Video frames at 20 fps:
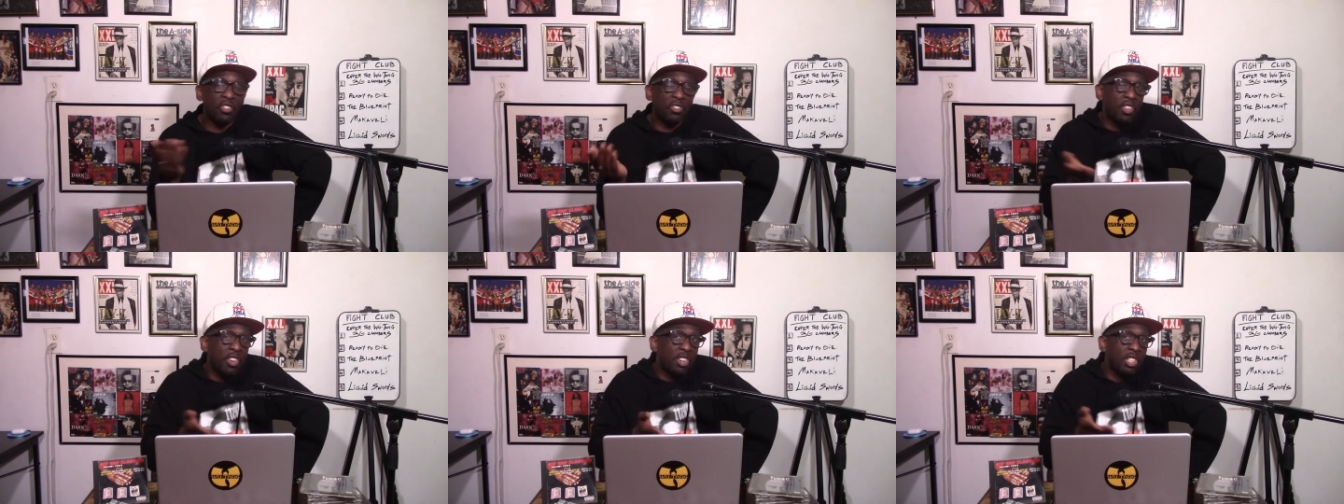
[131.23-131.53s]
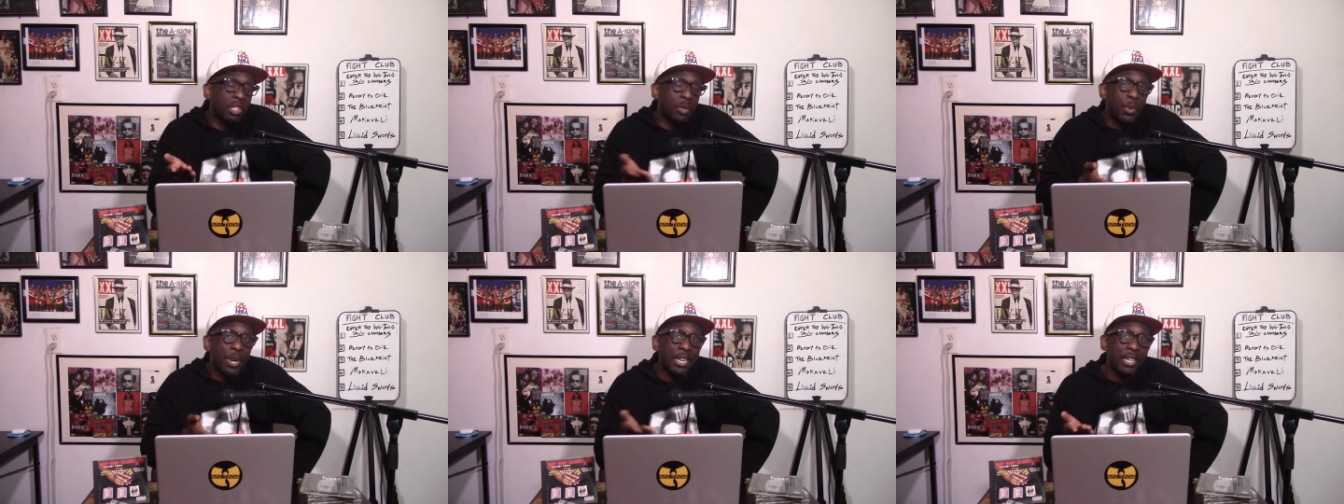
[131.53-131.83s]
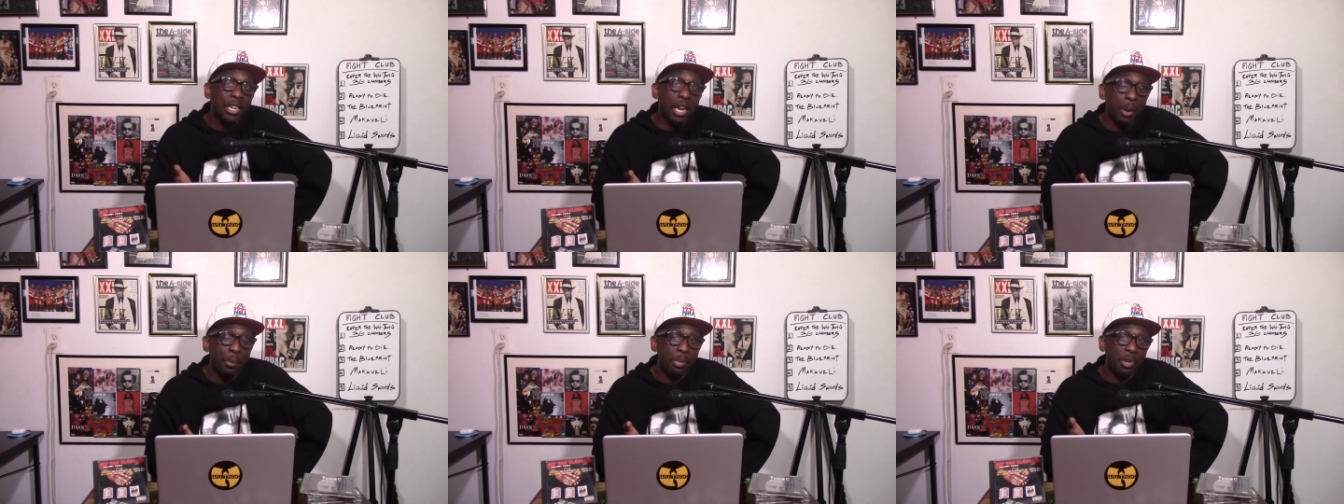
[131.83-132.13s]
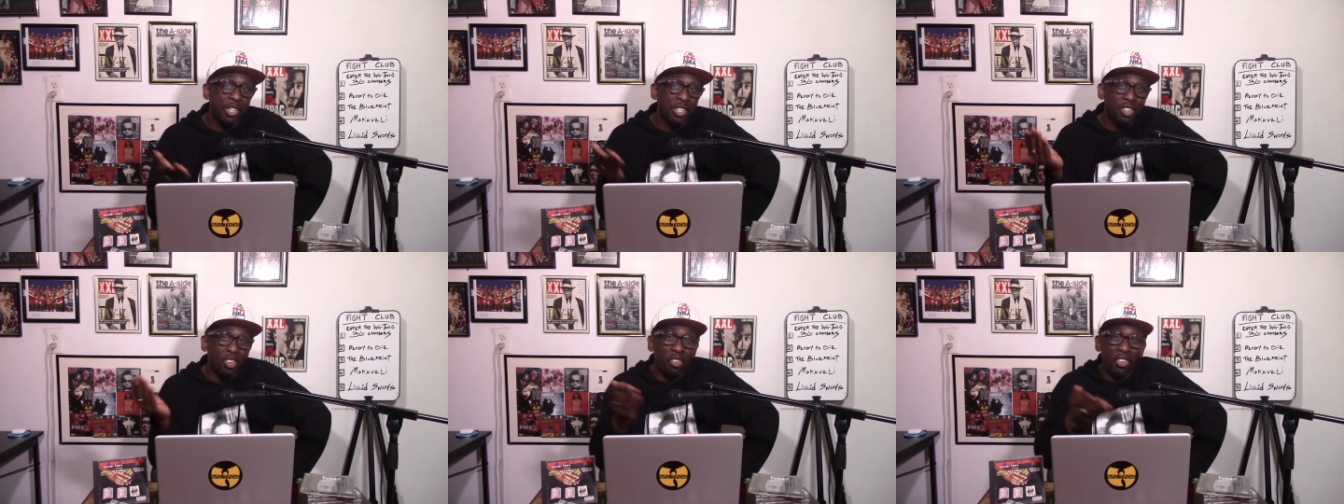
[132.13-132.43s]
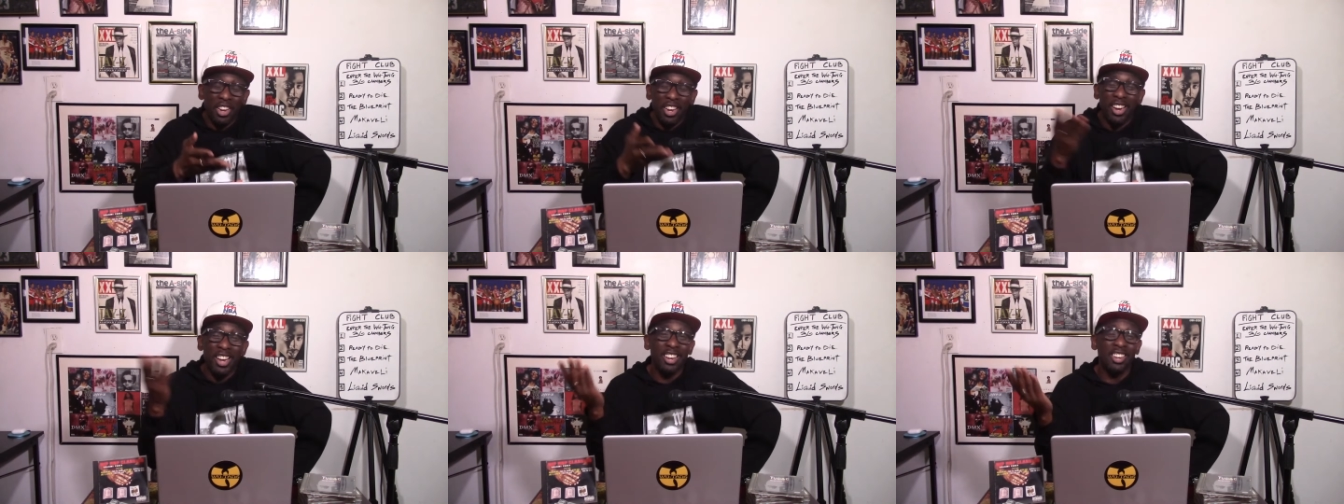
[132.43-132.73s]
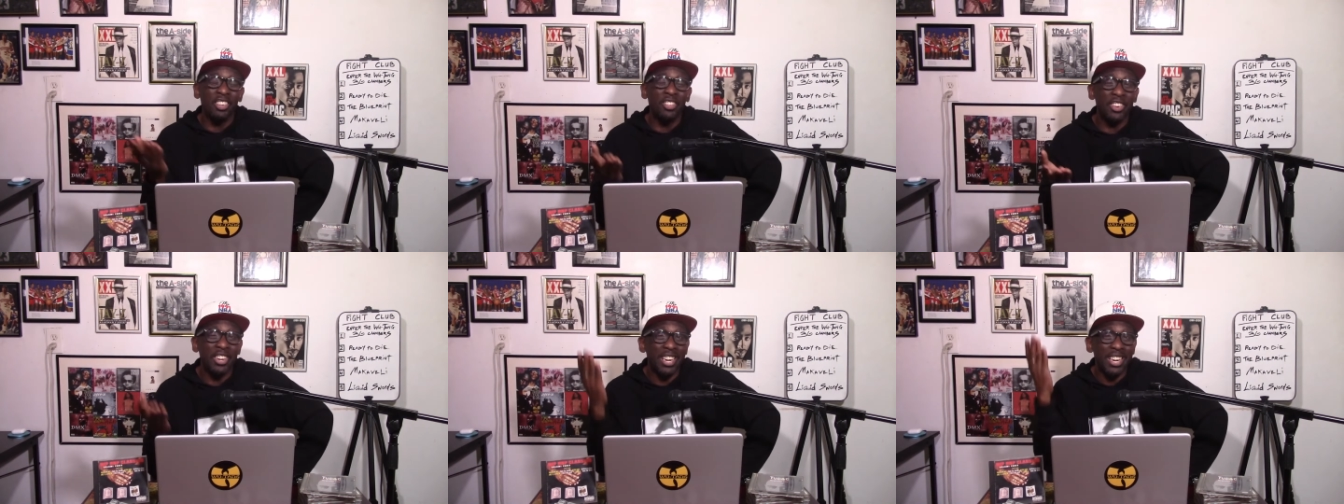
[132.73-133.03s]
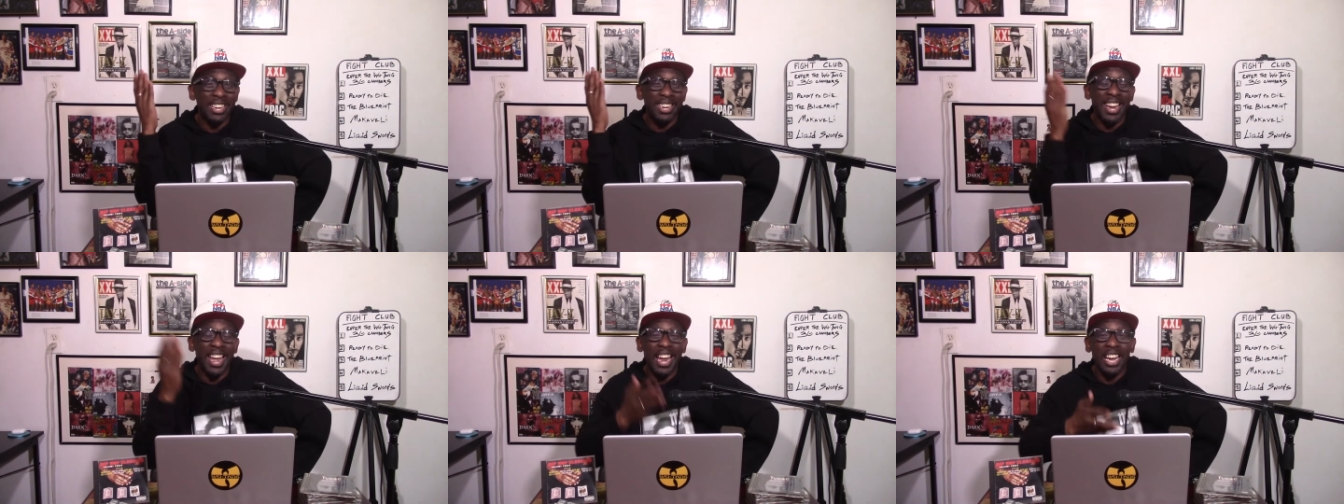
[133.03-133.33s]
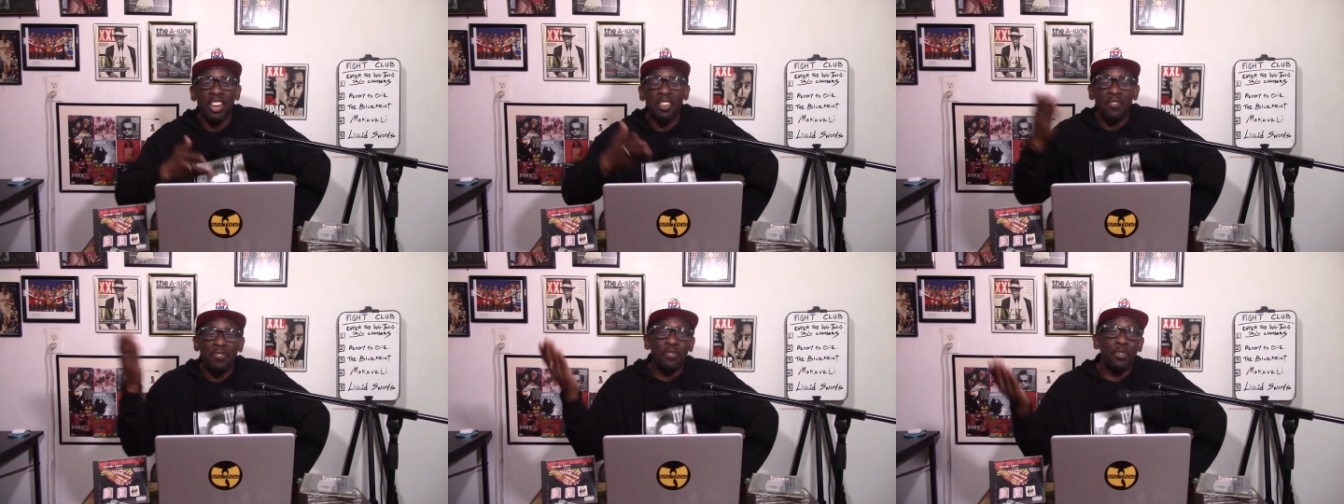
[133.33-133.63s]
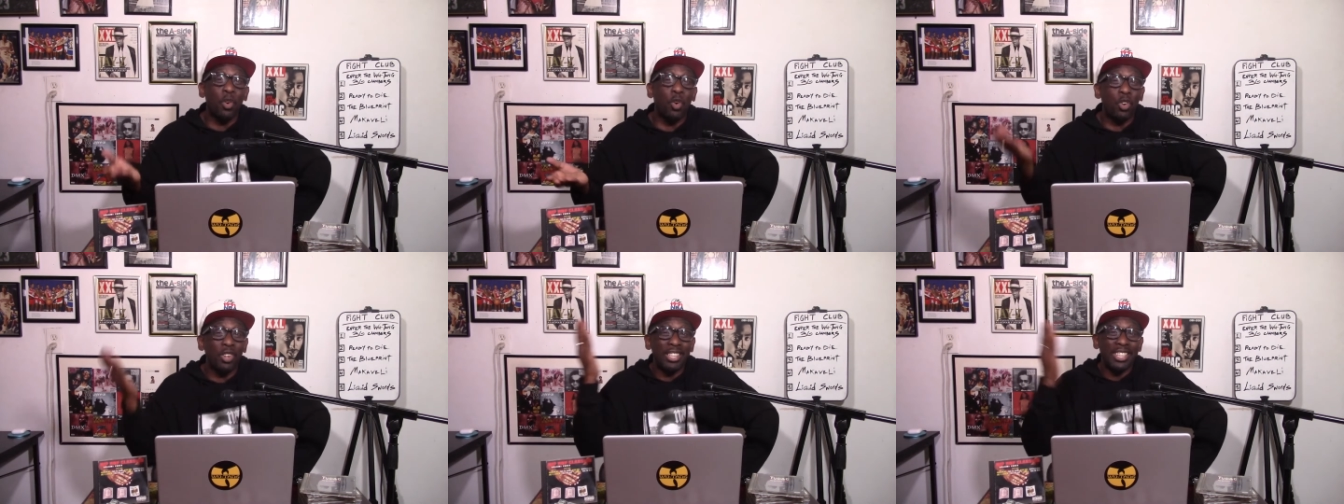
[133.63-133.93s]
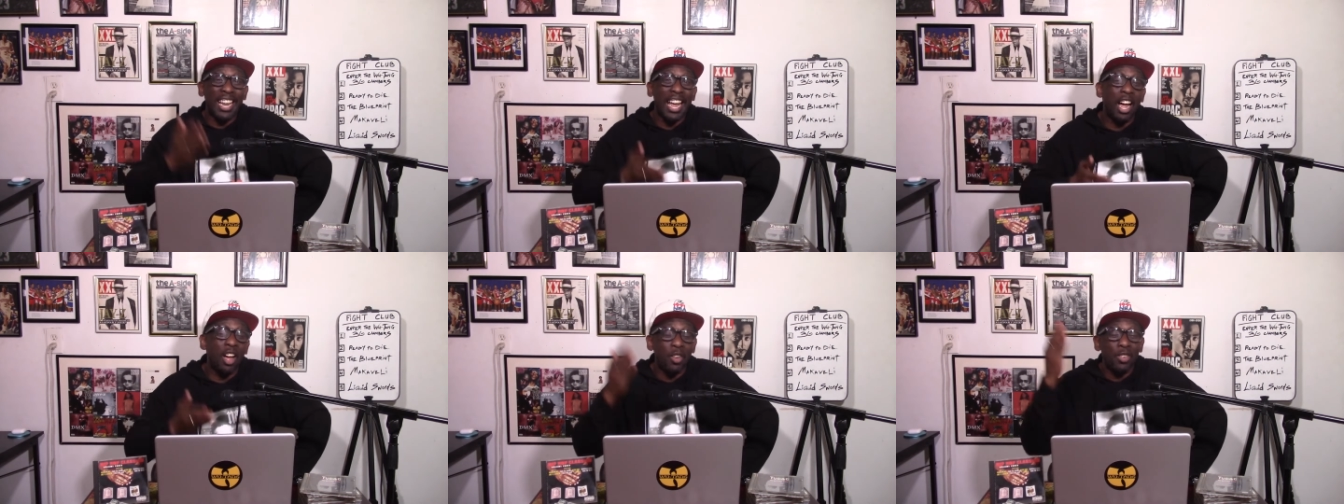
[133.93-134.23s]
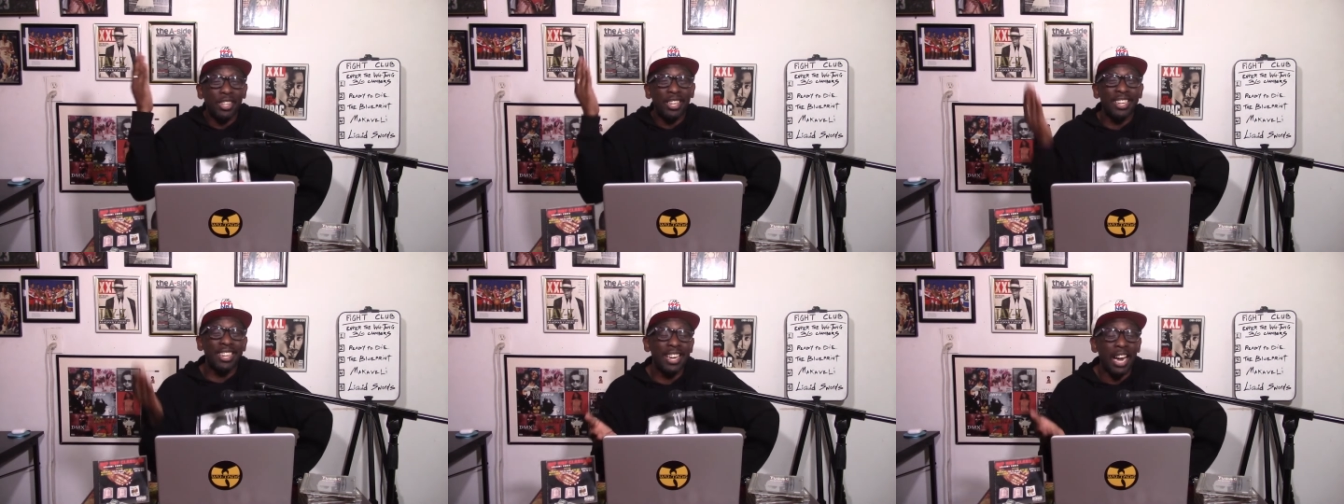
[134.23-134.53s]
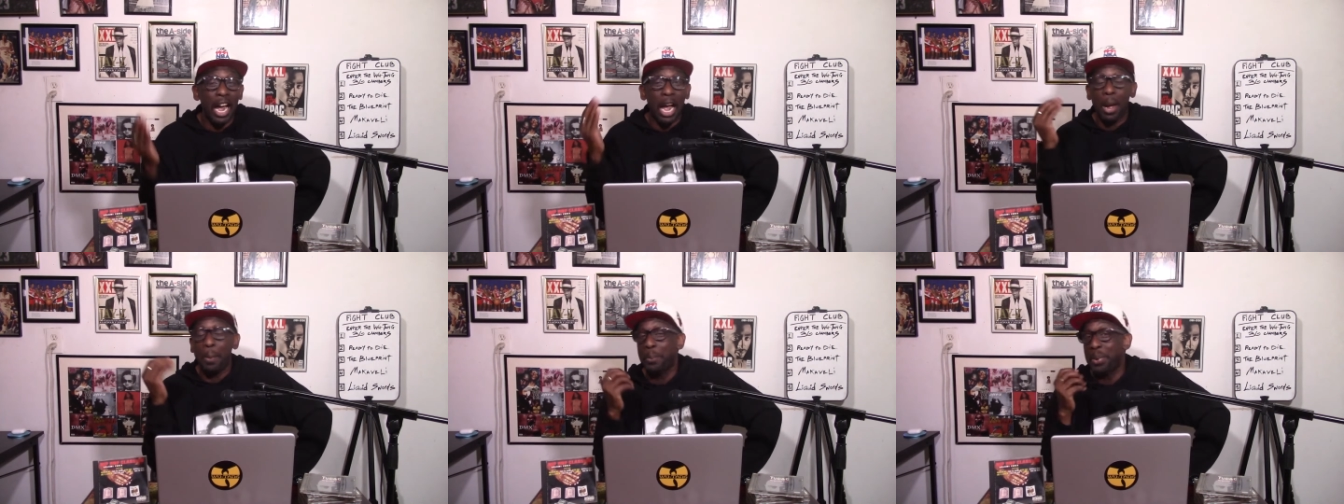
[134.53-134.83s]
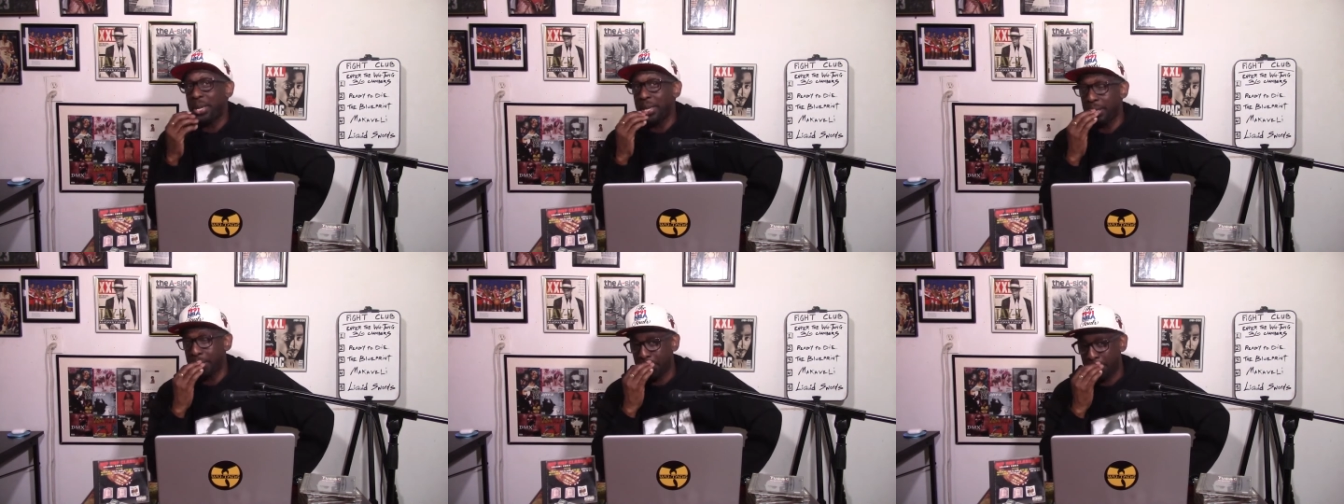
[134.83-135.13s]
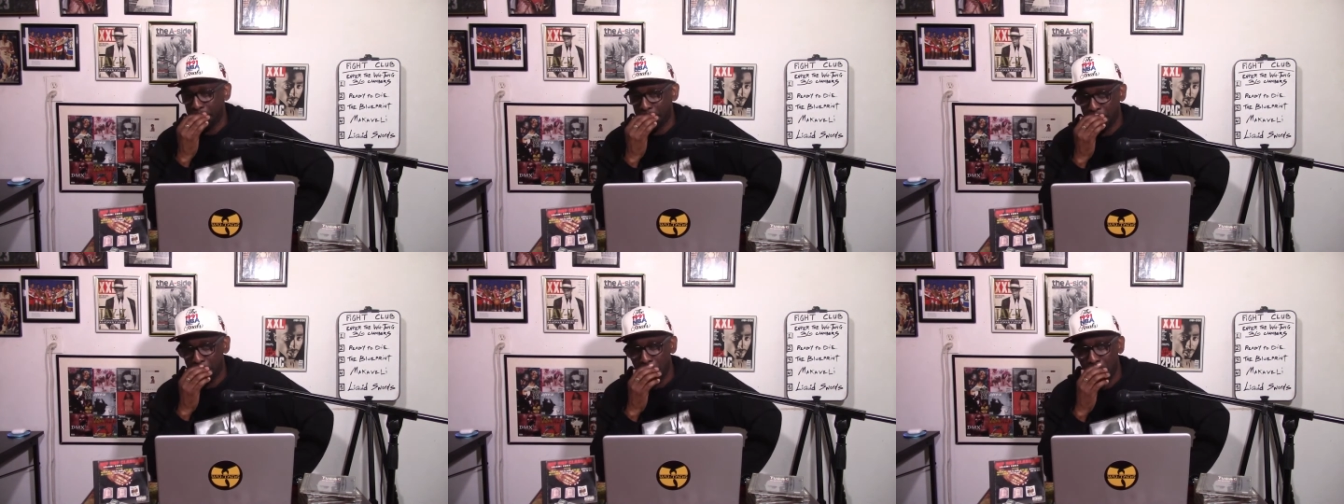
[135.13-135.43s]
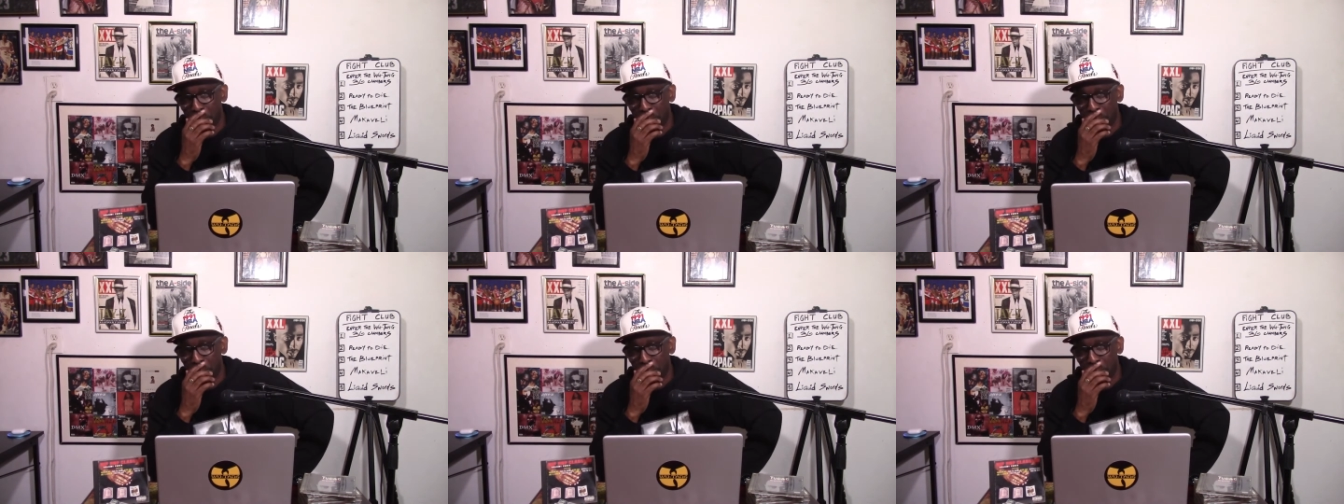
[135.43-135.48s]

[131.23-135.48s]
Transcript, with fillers: first week numbers, 394,000 copies.